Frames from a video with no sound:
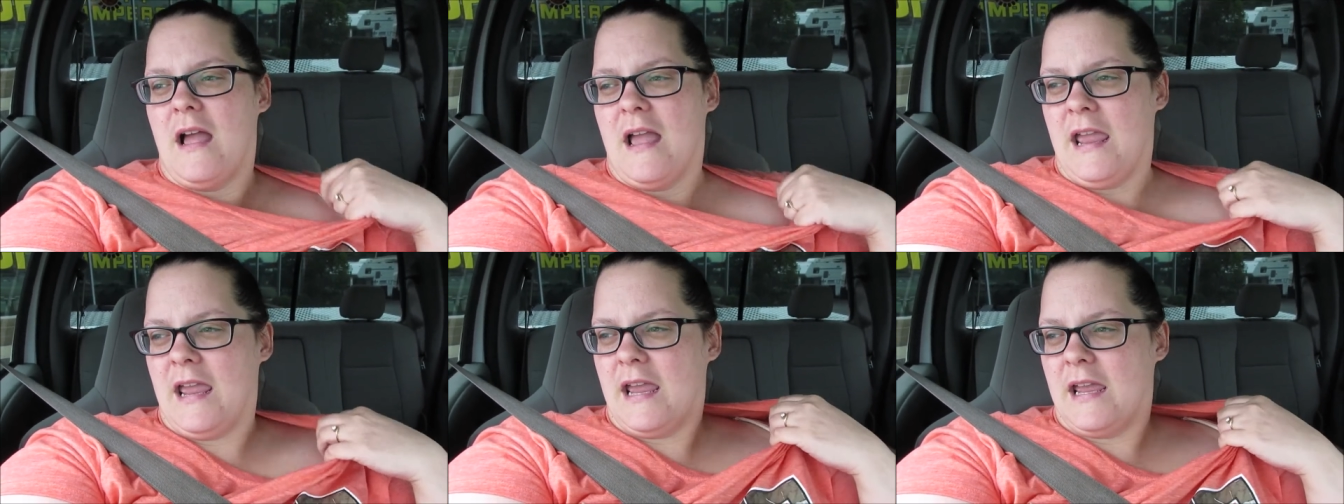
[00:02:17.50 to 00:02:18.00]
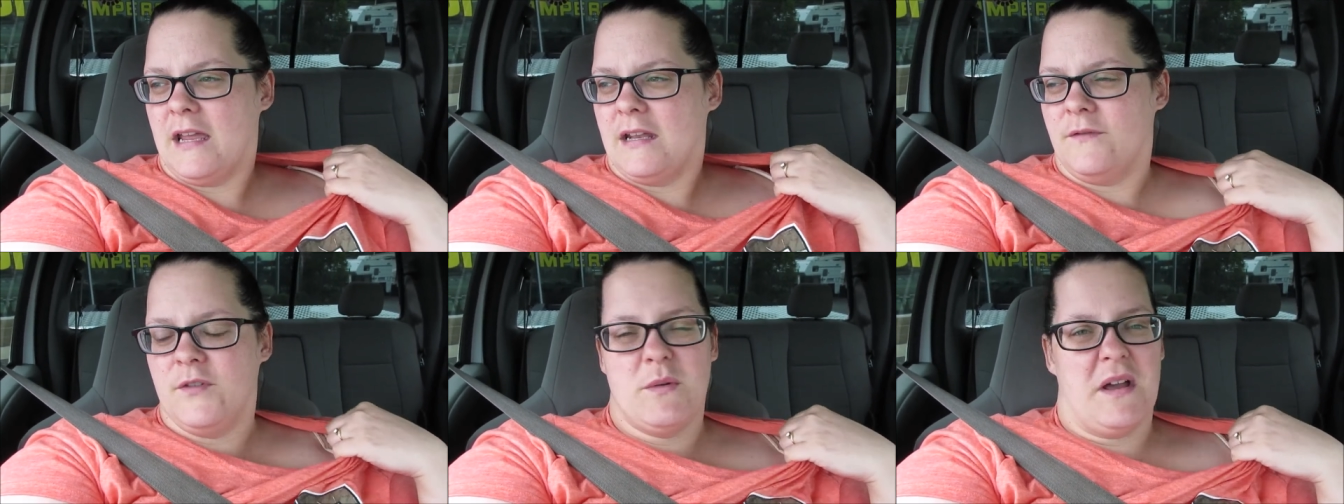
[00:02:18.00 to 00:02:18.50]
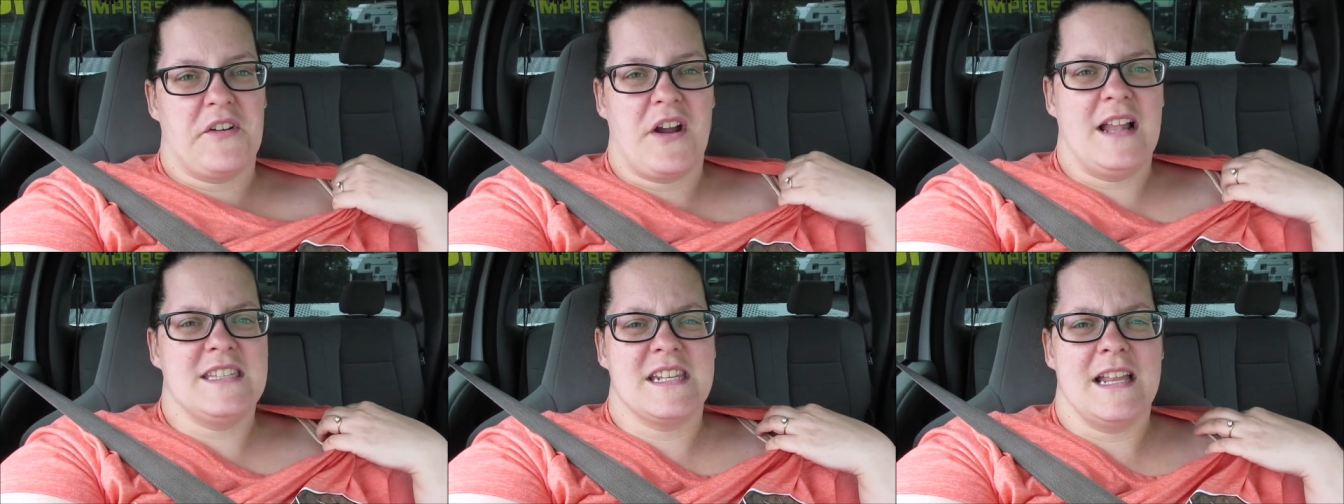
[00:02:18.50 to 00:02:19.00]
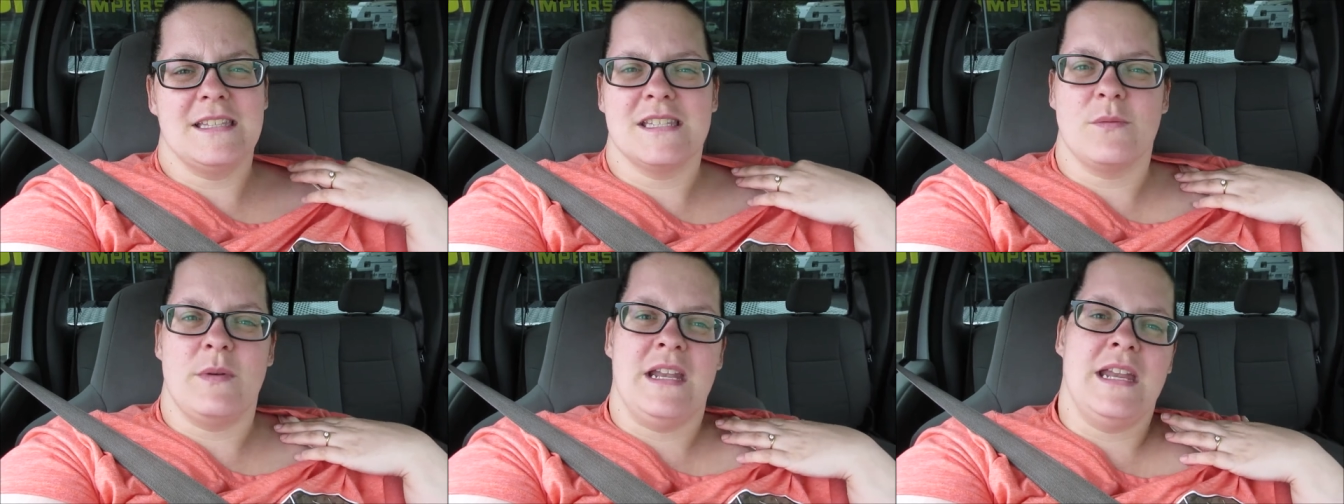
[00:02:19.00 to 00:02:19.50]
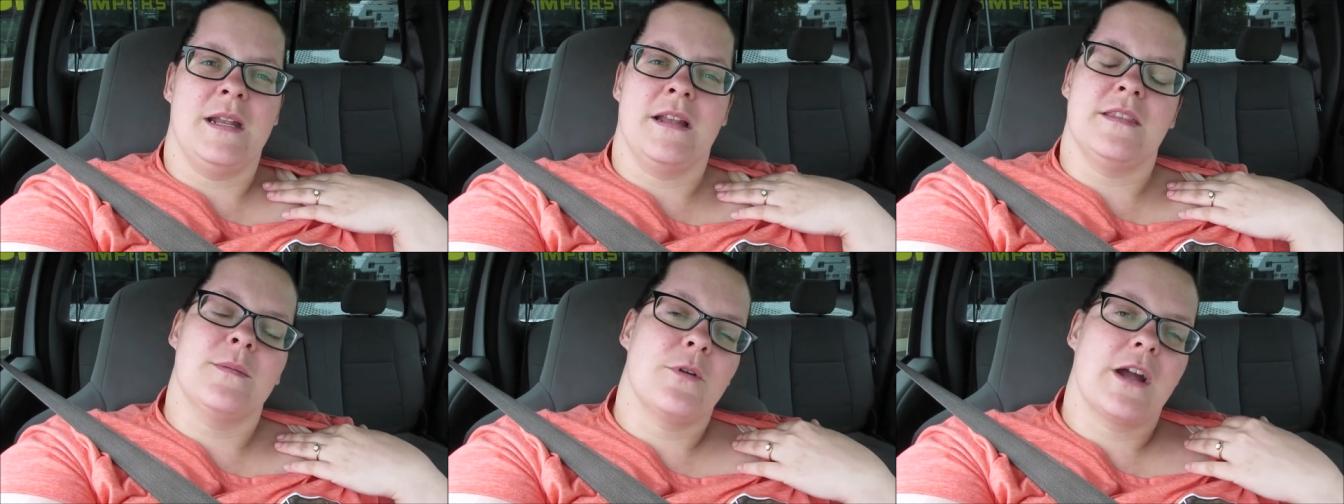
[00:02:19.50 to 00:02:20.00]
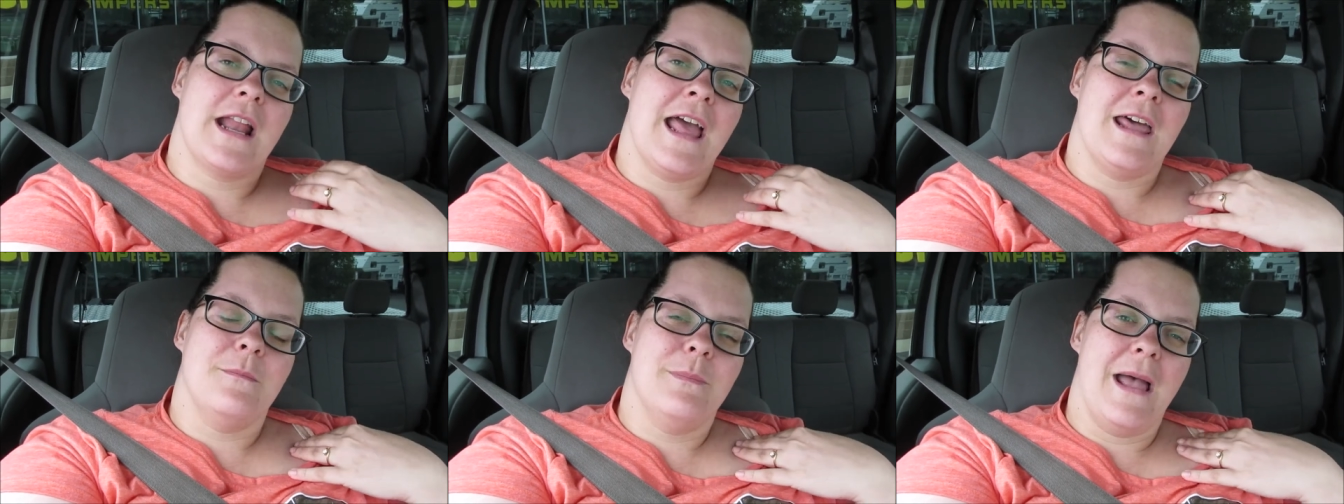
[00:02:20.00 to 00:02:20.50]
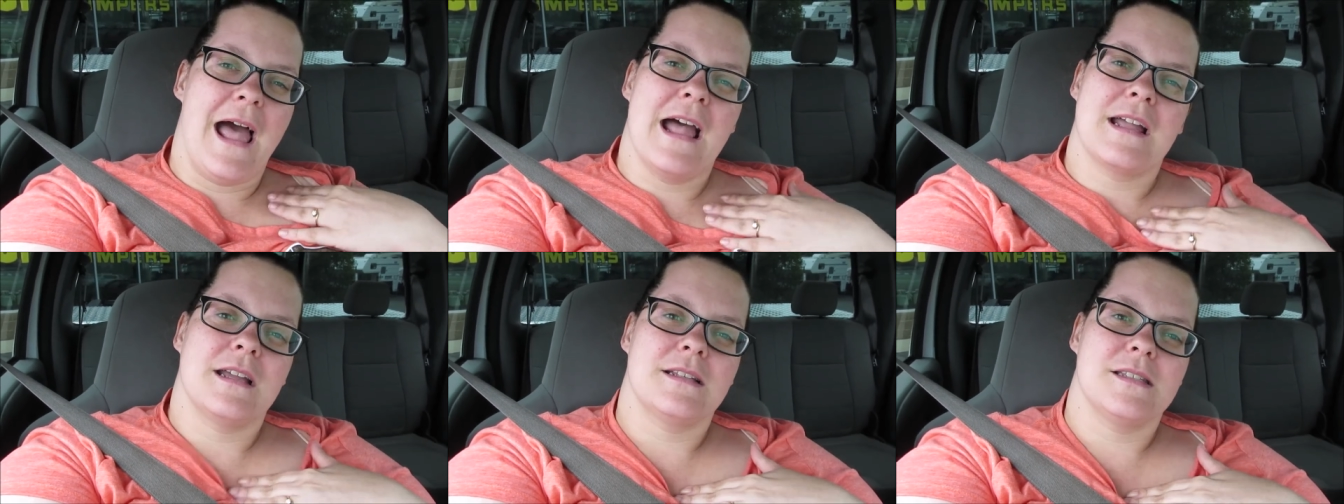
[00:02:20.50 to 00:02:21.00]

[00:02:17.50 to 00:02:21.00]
and a few other odds and ends that we need, and then we're going to head back.